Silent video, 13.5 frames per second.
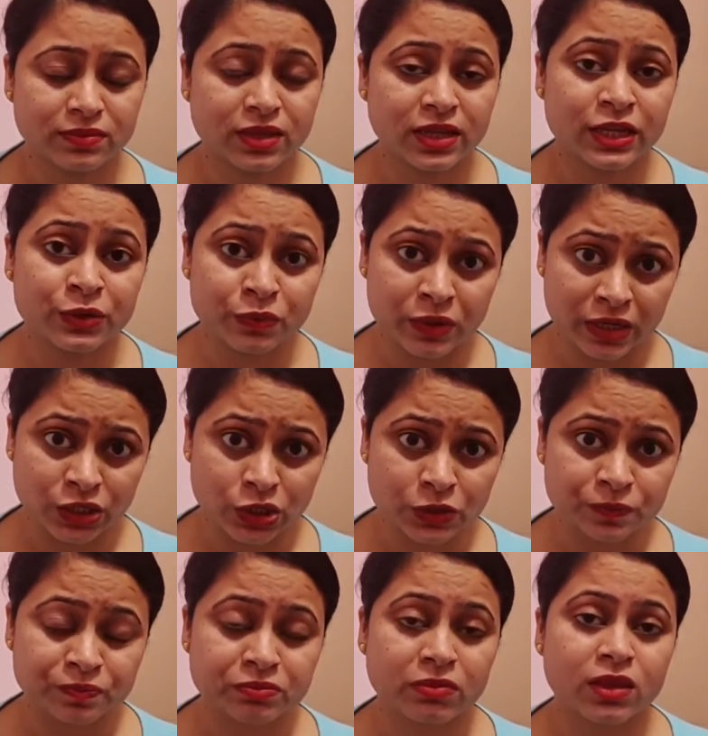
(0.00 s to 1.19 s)
in which
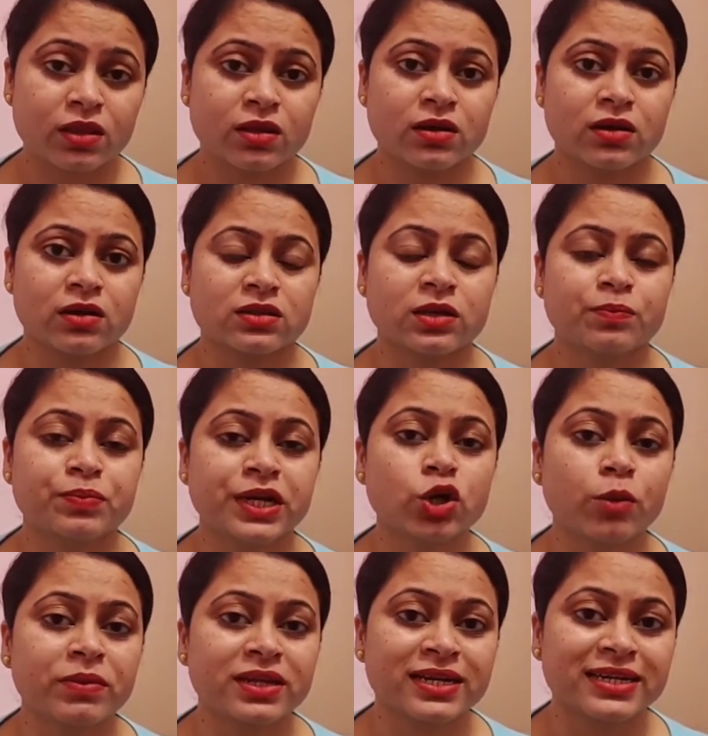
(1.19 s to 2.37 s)
the
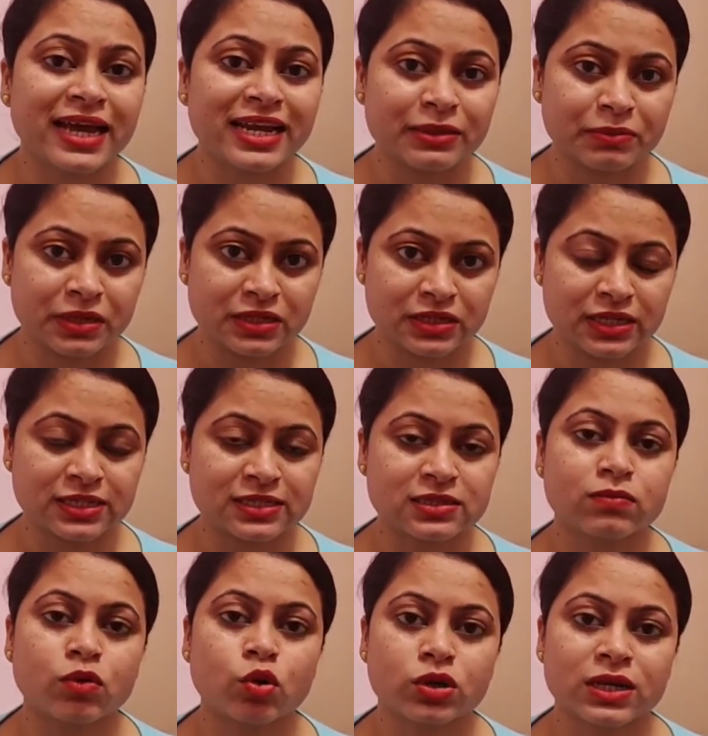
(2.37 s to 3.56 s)
predominant element is
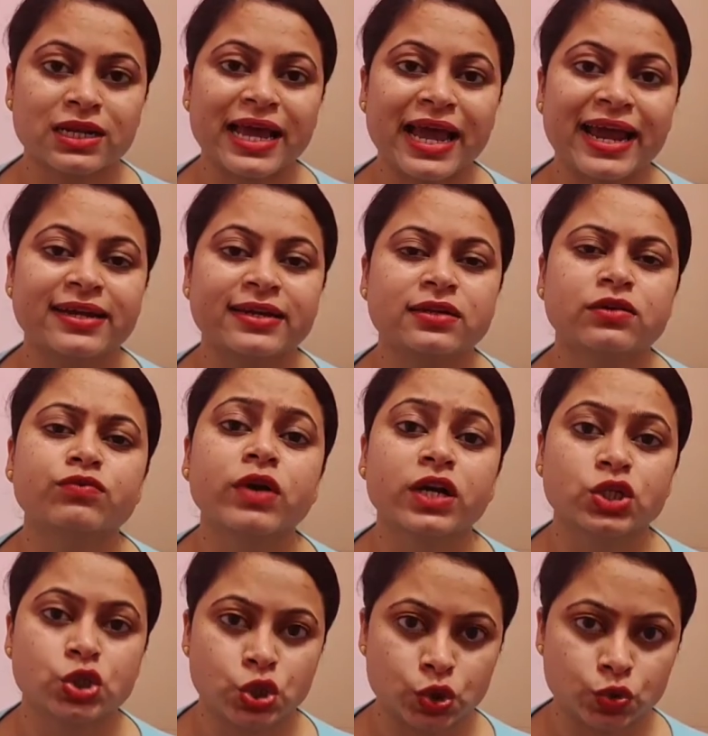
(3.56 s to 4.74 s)
moral and
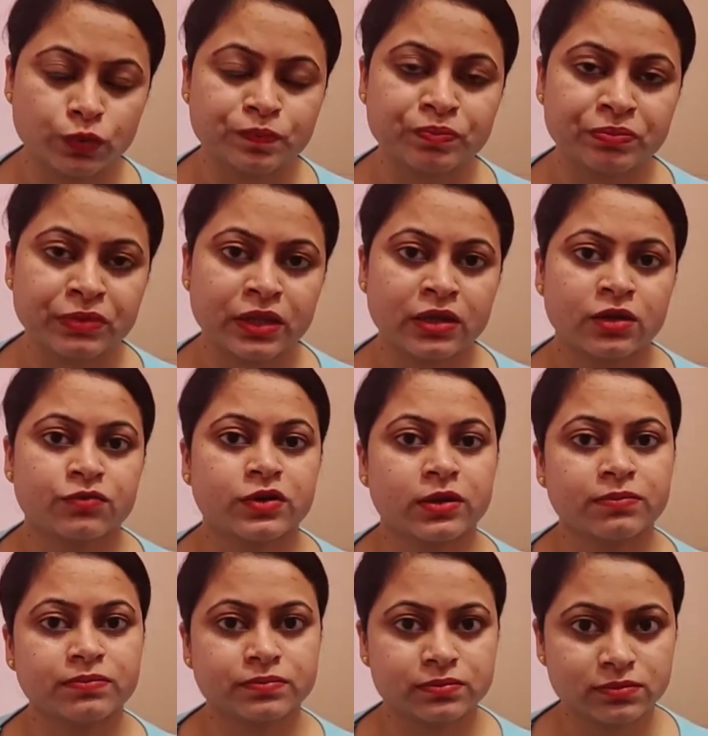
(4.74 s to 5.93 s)
virtue
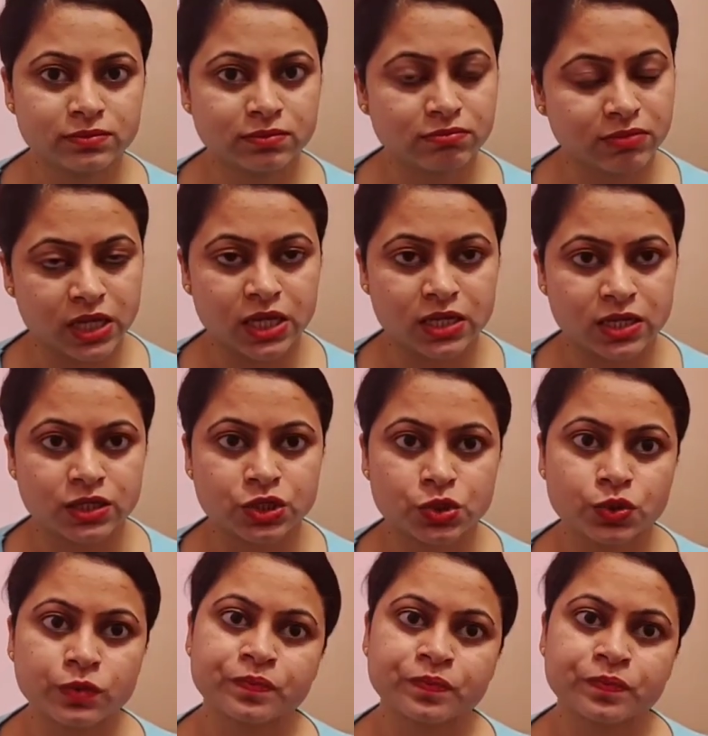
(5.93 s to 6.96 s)
from beginning to